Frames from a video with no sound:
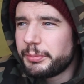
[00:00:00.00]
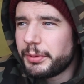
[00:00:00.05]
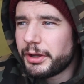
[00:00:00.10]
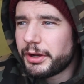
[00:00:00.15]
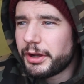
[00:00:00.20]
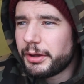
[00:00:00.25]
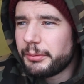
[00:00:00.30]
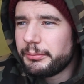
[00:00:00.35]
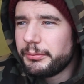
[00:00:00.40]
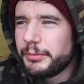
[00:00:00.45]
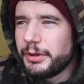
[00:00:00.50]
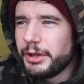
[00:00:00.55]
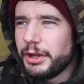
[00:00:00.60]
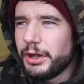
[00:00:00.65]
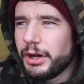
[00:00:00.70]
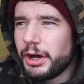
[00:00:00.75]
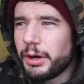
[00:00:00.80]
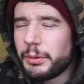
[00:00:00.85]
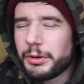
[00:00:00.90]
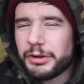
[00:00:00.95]
But I
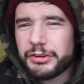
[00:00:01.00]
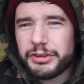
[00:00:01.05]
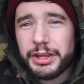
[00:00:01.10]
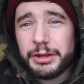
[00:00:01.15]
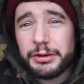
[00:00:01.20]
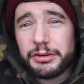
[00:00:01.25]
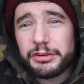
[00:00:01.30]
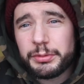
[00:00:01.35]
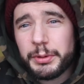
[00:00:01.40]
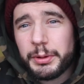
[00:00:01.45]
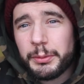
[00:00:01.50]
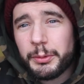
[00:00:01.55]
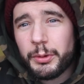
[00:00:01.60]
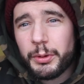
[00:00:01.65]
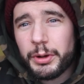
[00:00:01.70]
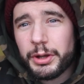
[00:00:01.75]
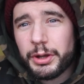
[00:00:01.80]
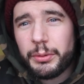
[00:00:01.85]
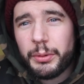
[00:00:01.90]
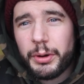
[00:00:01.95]
wanted to keep the swim
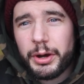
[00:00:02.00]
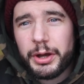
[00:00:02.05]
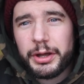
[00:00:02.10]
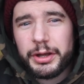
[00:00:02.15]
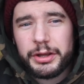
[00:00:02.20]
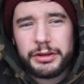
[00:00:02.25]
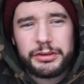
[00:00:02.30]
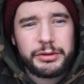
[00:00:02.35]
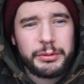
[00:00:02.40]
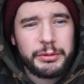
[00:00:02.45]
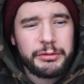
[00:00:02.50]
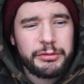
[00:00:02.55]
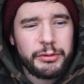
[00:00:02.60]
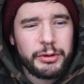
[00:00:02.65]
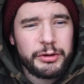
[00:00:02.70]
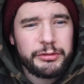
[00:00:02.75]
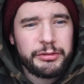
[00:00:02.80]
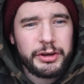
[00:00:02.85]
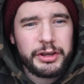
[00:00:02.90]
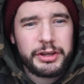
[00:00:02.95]
quite quiet, so I
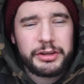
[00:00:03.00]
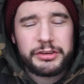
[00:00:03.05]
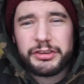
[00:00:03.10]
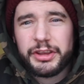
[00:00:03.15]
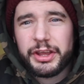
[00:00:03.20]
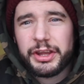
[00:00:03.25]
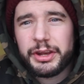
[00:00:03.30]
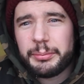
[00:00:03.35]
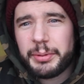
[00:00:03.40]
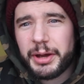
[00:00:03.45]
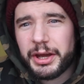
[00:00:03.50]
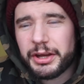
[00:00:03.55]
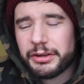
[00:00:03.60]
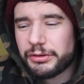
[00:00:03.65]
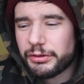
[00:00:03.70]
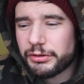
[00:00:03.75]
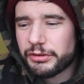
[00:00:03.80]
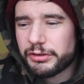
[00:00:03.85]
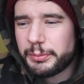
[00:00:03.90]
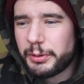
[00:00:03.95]
thought if I could stay in the bag
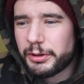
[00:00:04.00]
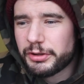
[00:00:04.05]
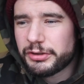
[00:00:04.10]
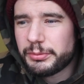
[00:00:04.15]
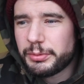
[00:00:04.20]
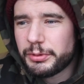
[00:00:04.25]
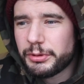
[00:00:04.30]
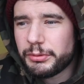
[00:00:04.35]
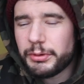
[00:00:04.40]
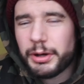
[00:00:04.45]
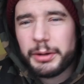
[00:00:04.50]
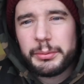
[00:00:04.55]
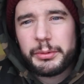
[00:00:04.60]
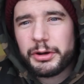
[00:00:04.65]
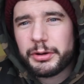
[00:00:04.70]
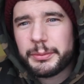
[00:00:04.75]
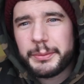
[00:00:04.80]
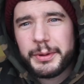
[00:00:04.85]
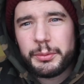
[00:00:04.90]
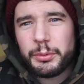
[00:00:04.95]
as long as possible, I'm
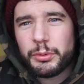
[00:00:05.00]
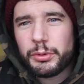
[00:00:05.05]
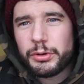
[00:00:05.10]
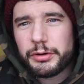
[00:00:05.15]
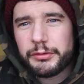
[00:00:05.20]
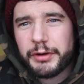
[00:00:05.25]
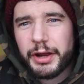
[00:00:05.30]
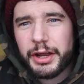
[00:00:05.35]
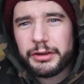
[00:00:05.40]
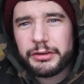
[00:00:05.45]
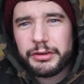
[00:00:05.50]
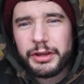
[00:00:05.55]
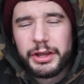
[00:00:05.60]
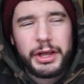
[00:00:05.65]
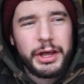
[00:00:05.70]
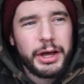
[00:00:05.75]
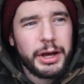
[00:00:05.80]
not going to be walking around,